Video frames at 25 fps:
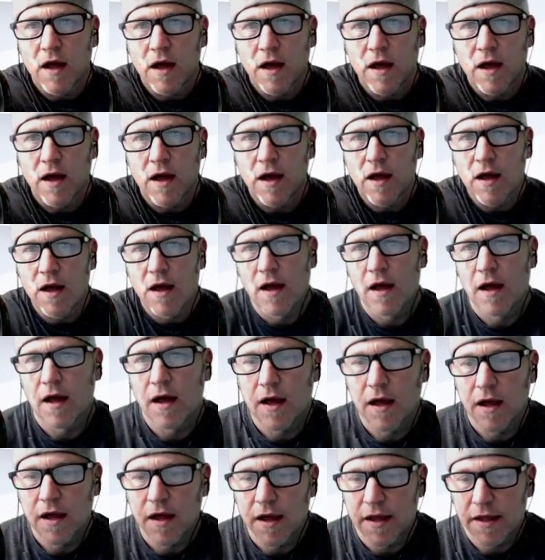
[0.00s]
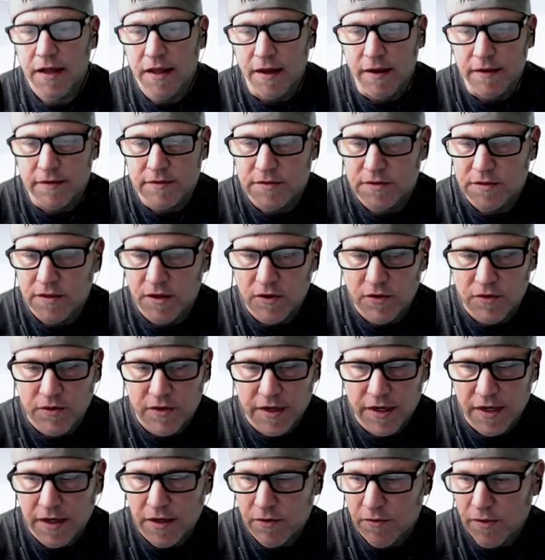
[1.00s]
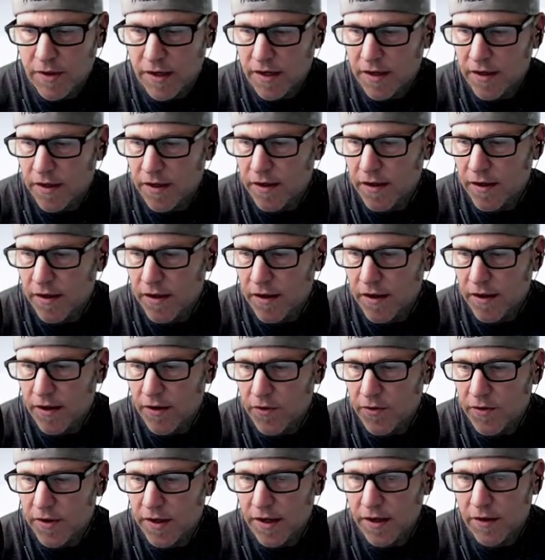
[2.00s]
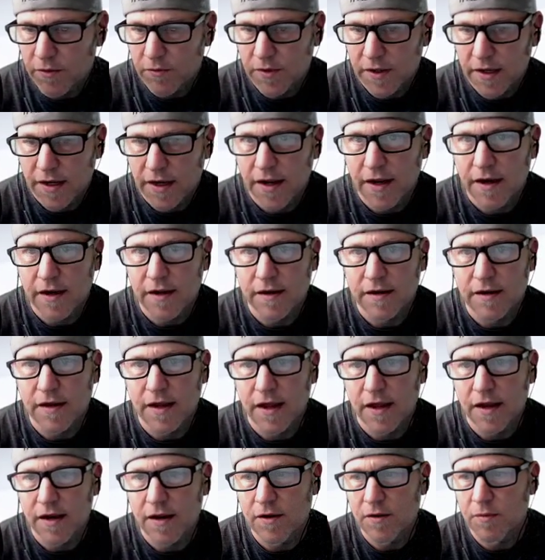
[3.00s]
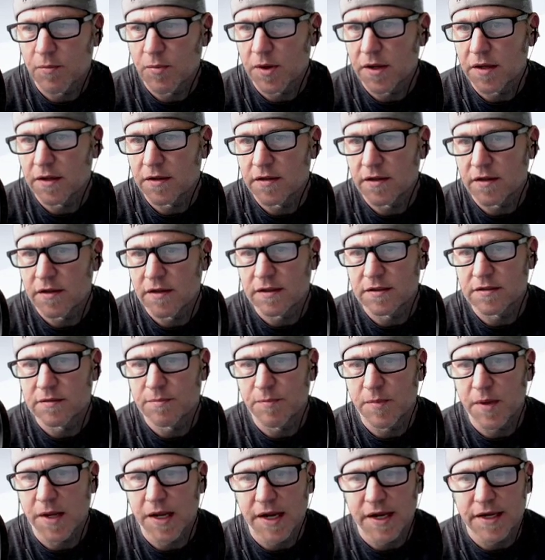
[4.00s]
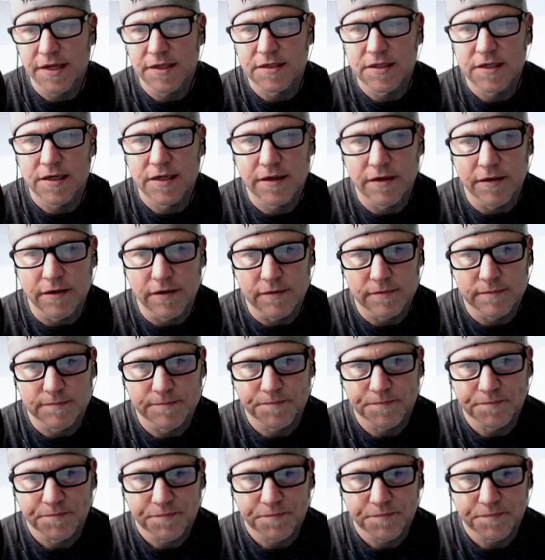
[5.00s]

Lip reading: Yeah, so anyway, okay, we got it, and it'll bring you to this page here,